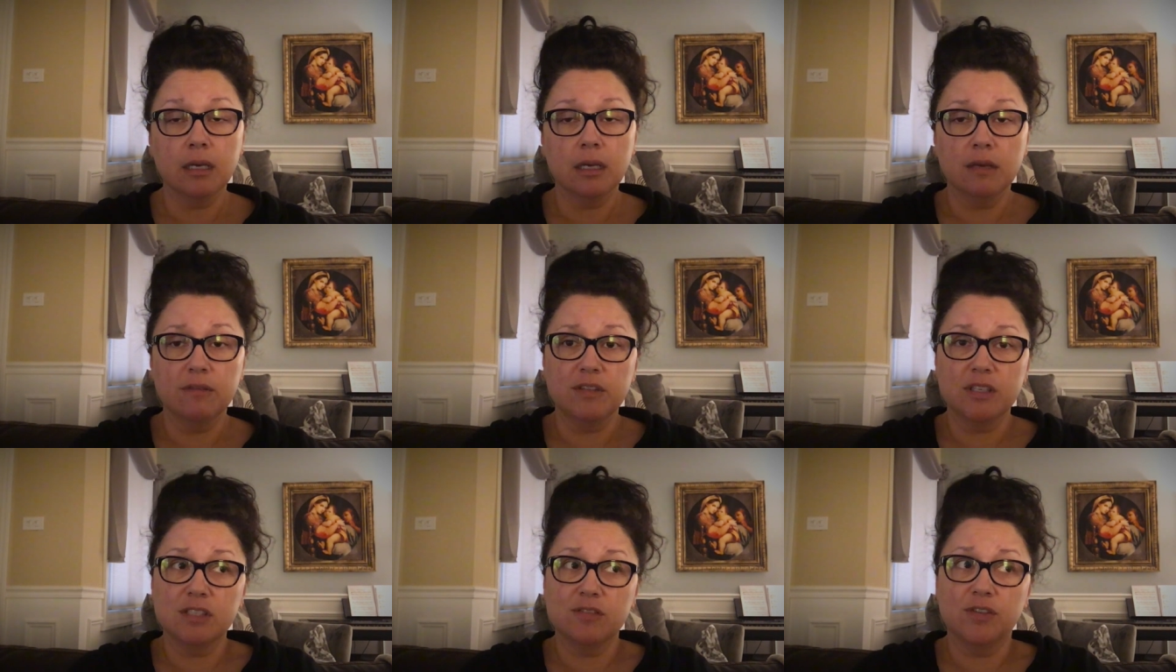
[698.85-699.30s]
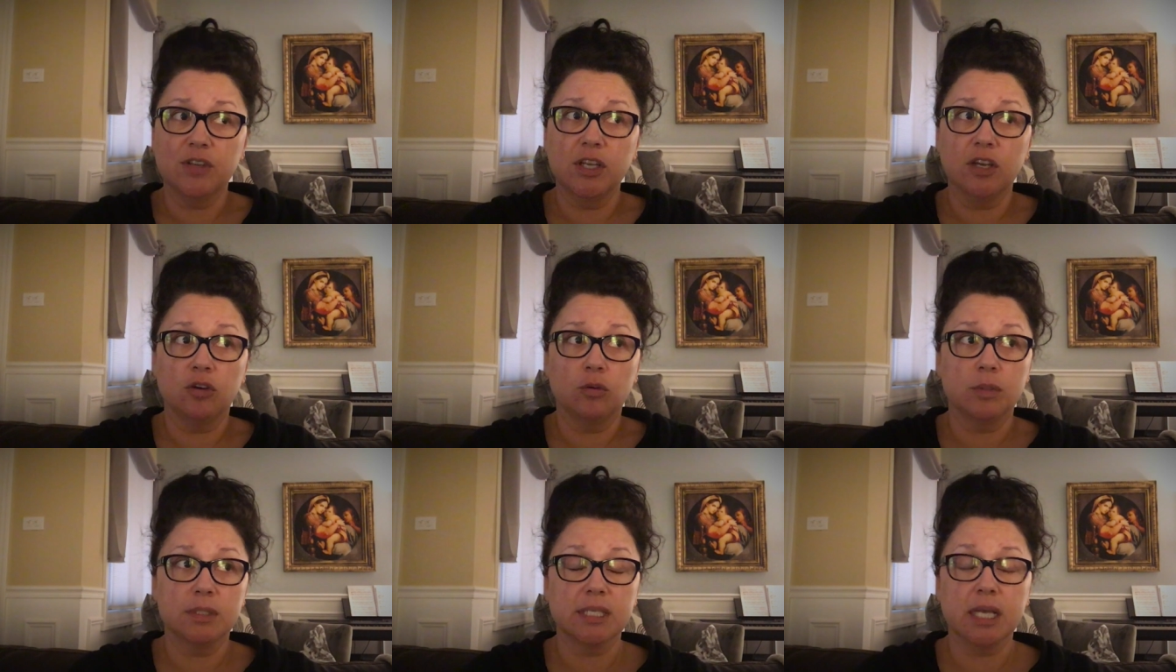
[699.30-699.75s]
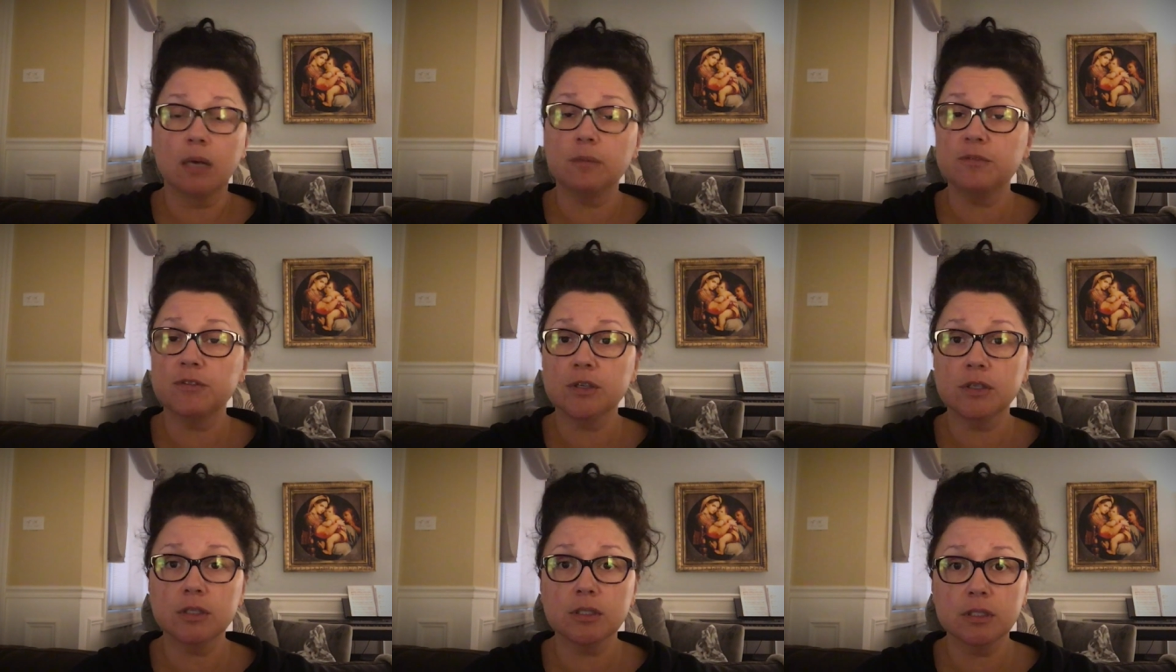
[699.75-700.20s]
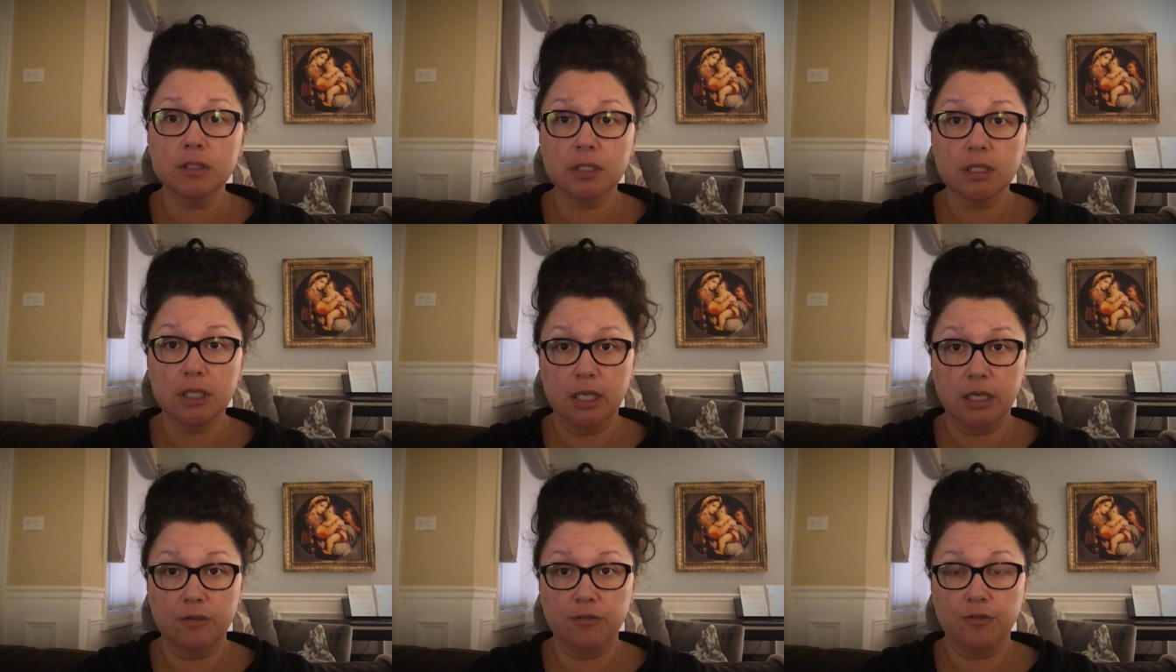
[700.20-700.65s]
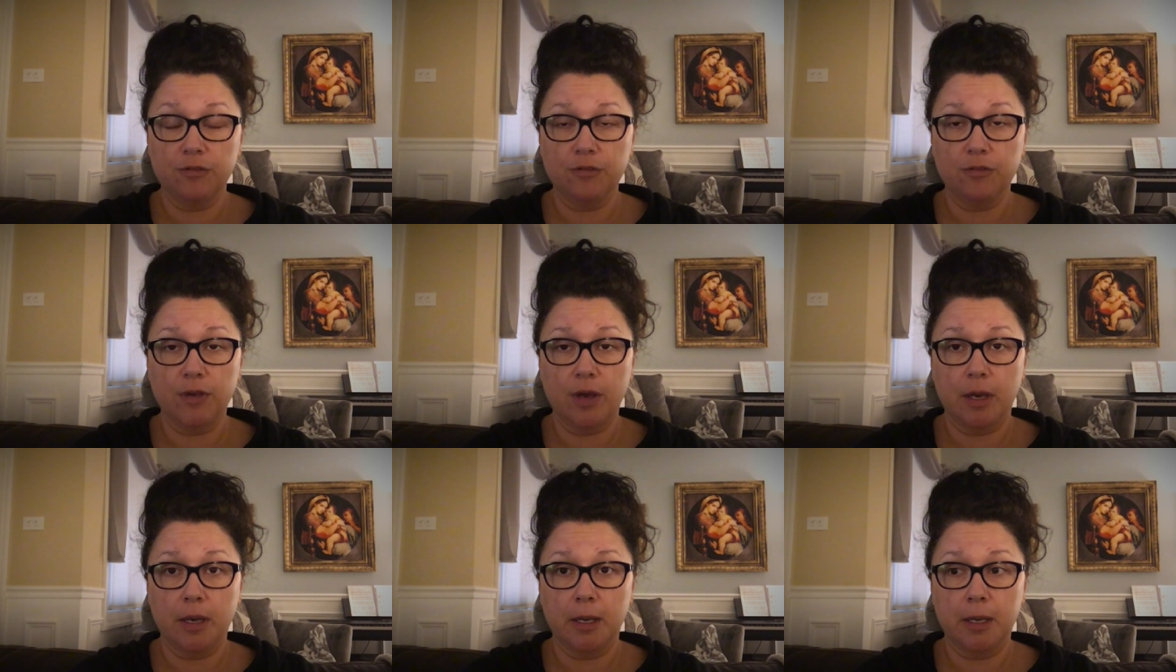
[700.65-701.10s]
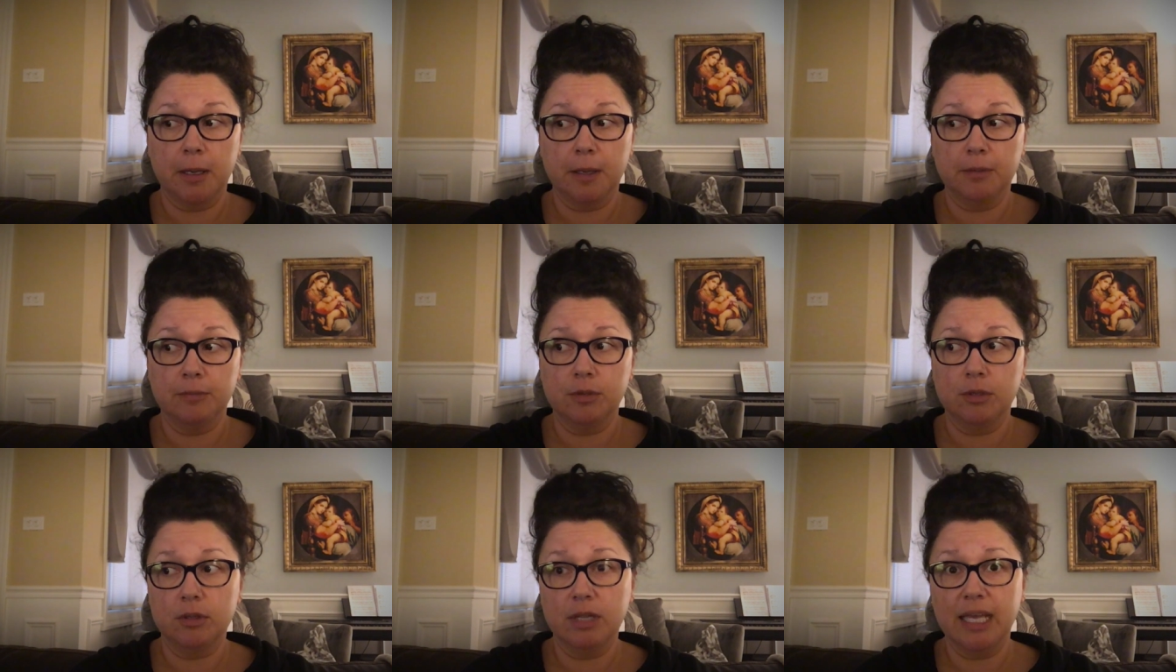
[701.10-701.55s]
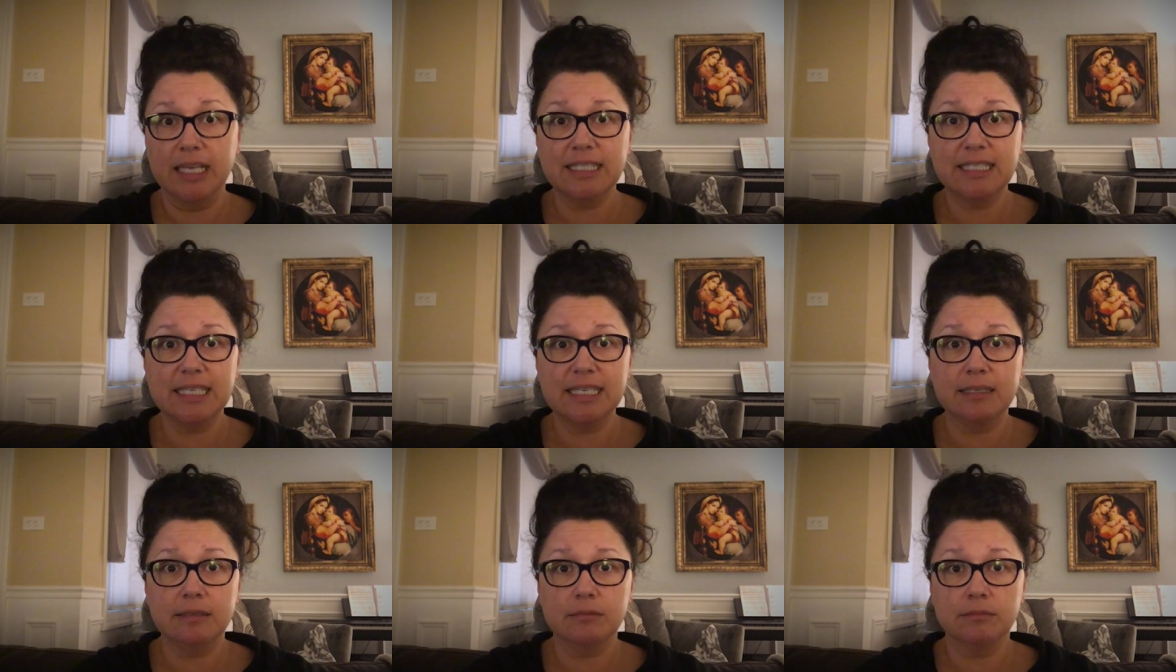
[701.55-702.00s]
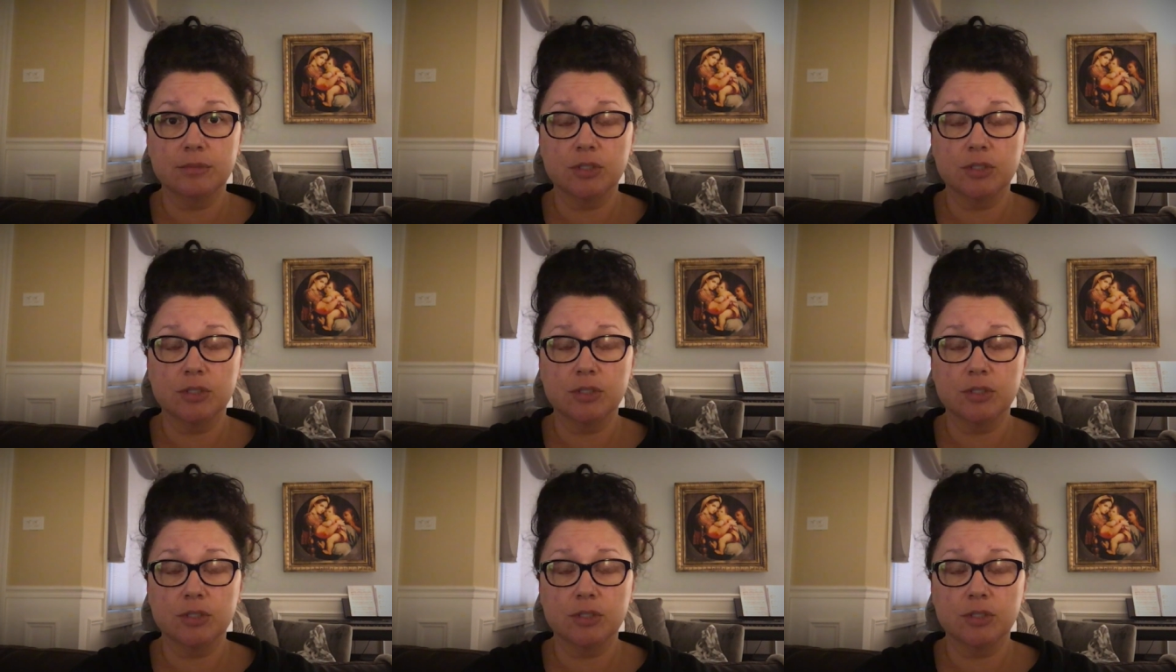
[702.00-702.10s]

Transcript: If this video was helpful, if you liked it,